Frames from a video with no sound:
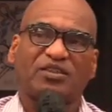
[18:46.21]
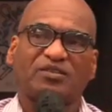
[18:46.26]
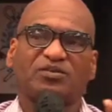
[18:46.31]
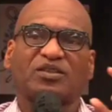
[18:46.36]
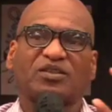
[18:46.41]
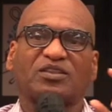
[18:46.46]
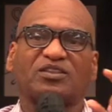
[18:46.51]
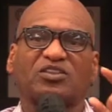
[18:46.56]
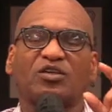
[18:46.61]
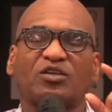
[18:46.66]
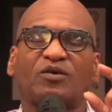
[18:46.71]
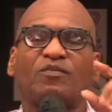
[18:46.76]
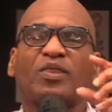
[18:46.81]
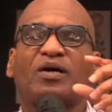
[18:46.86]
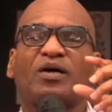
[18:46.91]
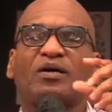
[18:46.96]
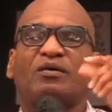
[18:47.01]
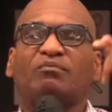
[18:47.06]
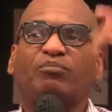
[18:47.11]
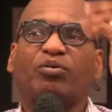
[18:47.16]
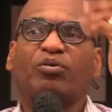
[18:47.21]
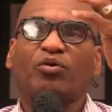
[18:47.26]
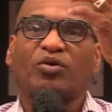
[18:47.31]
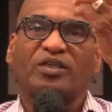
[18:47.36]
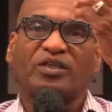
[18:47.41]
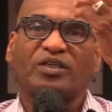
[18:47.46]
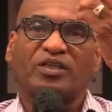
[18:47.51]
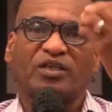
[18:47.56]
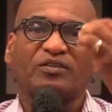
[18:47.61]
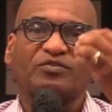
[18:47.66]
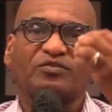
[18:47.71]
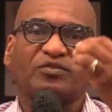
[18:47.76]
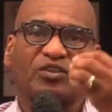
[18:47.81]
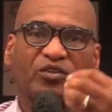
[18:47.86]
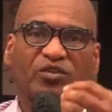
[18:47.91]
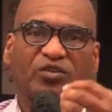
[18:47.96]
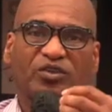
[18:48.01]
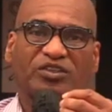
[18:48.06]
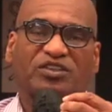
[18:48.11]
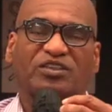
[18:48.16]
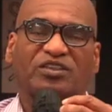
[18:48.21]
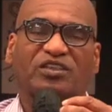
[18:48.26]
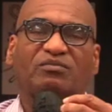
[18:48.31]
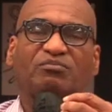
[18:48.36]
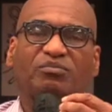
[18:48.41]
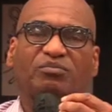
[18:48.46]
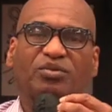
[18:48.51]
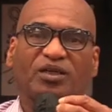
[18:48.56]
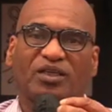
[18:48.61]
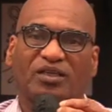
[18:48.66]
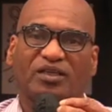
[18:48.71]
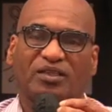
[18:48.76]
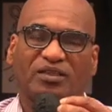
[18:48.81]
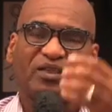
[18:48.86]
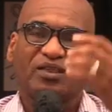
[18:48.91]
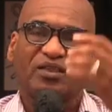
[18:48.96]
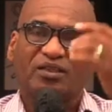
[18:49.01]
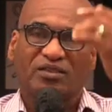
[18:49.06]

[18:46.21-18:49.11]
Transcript: just because you're born of Christian blood,